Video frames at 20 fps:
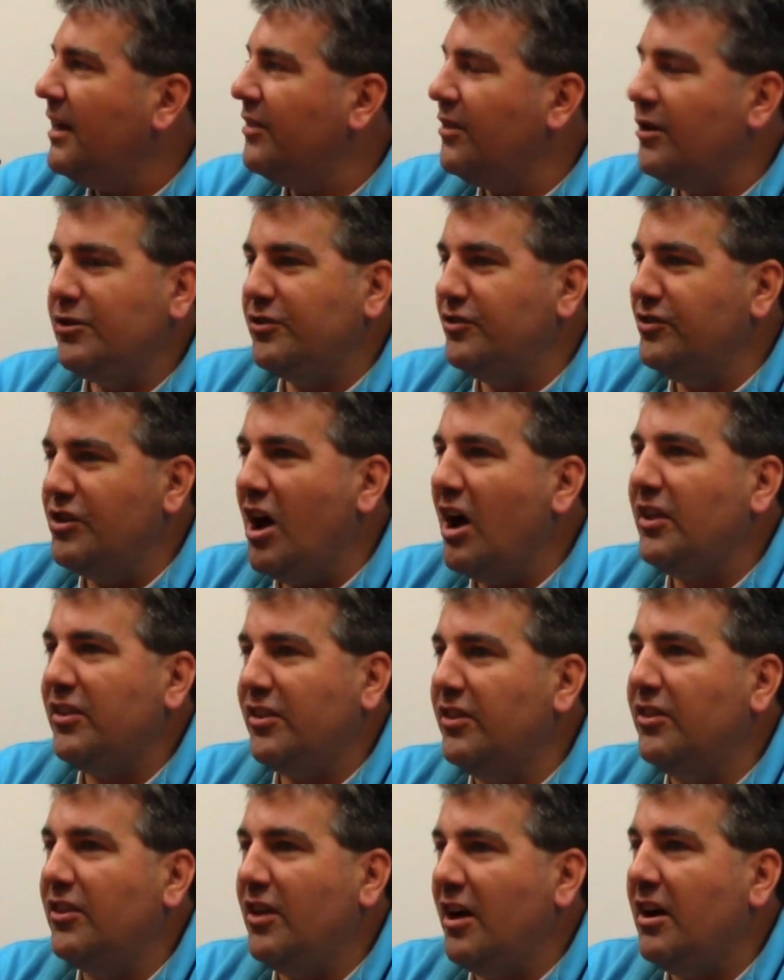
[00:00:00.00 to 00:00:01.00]
There's
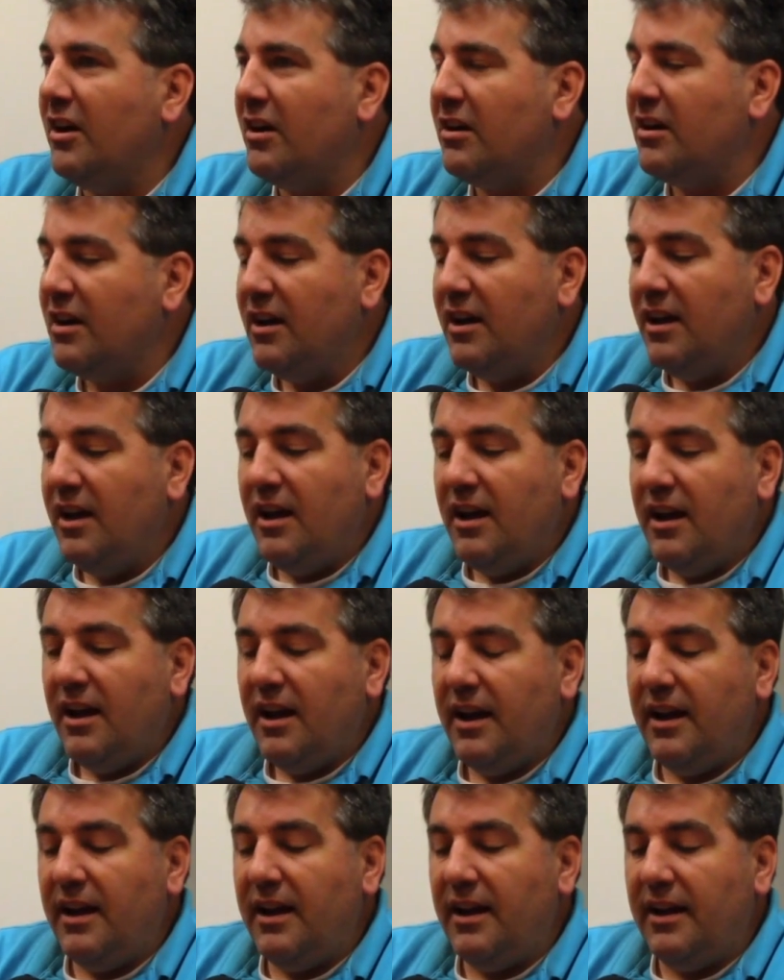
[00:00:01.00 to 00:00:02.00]
nothing there.
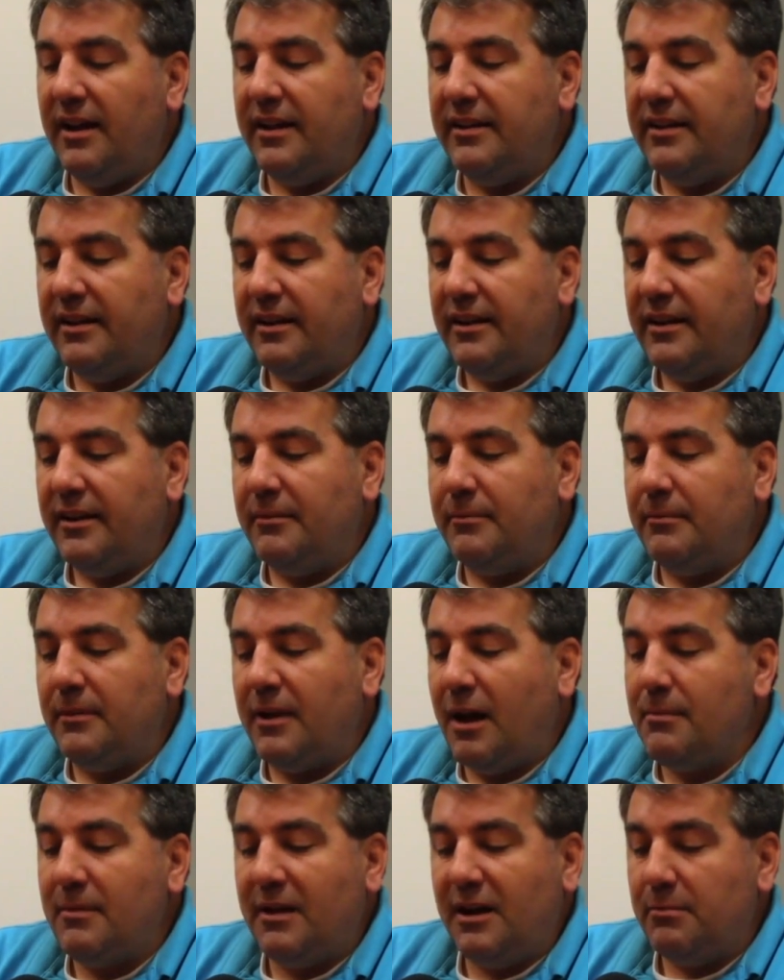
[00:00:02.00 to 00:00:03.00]
And
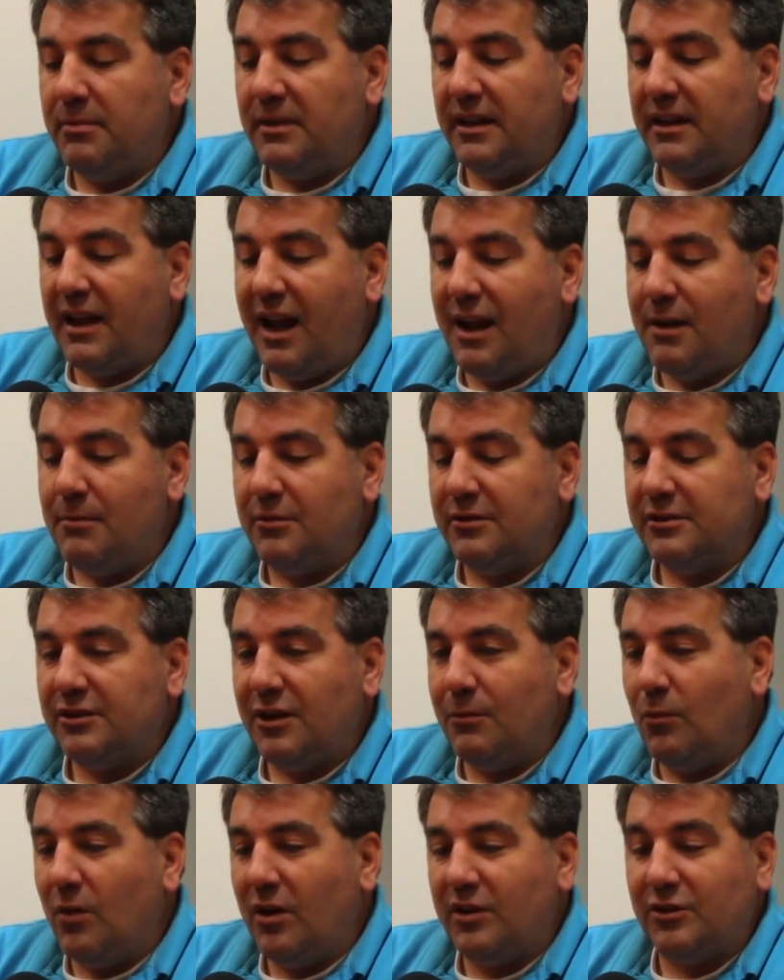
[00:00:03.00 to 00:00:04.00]
I'm not a big gambler,
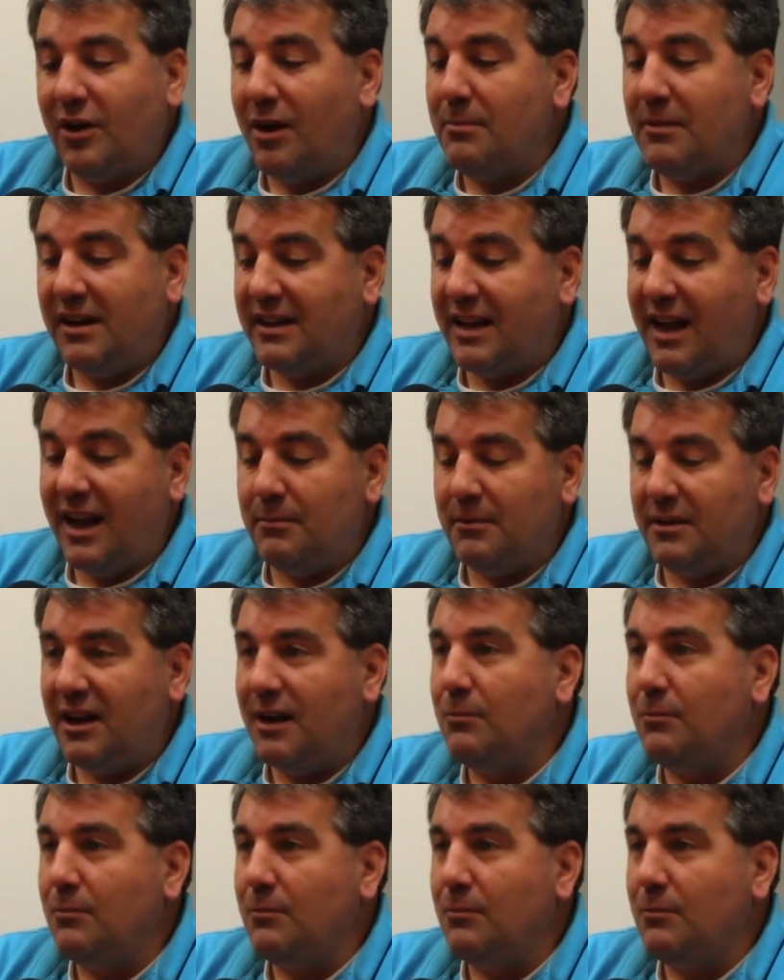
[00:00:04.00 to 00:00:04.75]
so I'm not gambling.